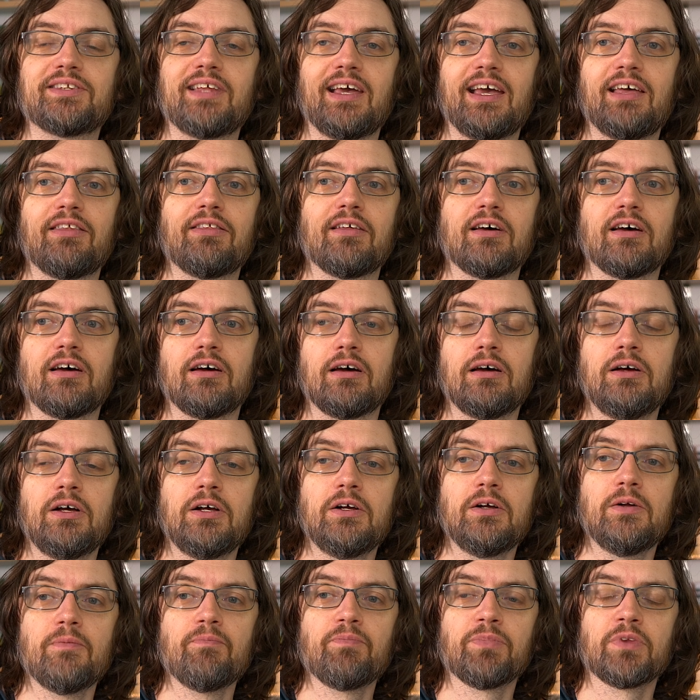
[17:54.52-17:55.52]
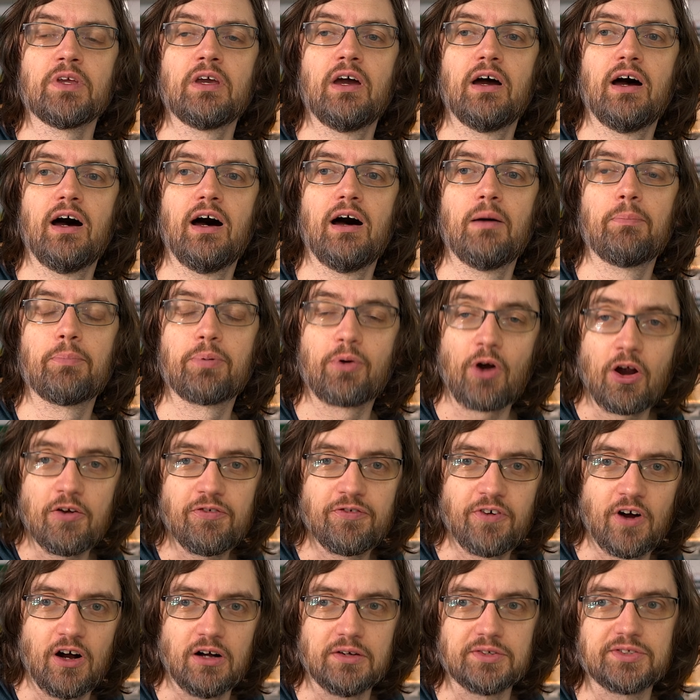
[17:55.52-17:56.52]
they're the
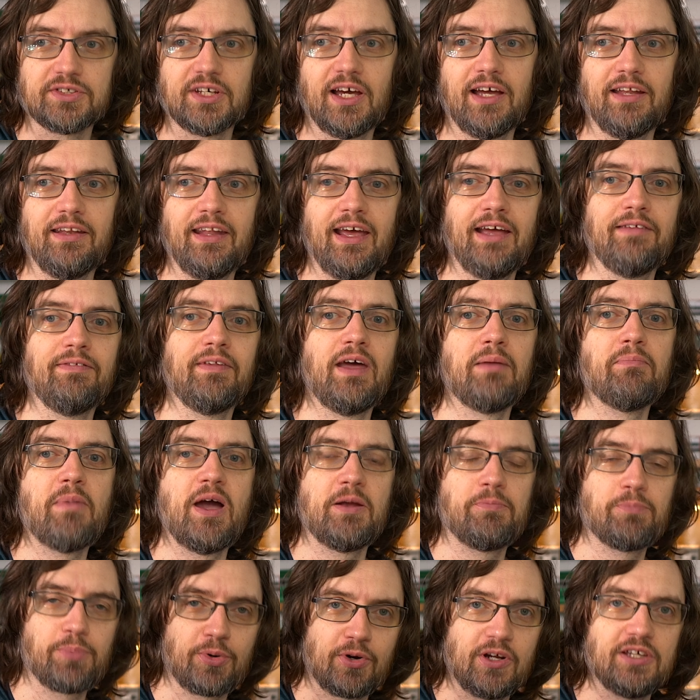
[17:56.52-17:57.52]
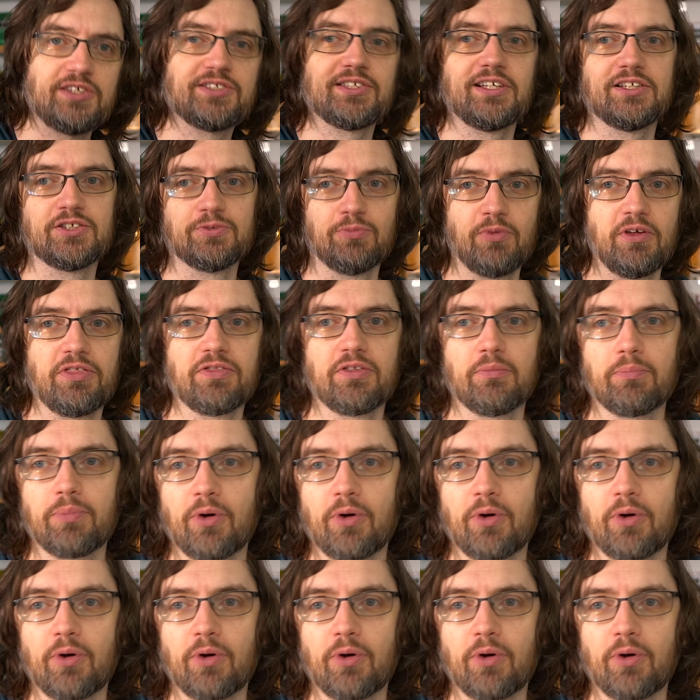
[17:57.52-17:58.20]
profiles. And then they make presets with the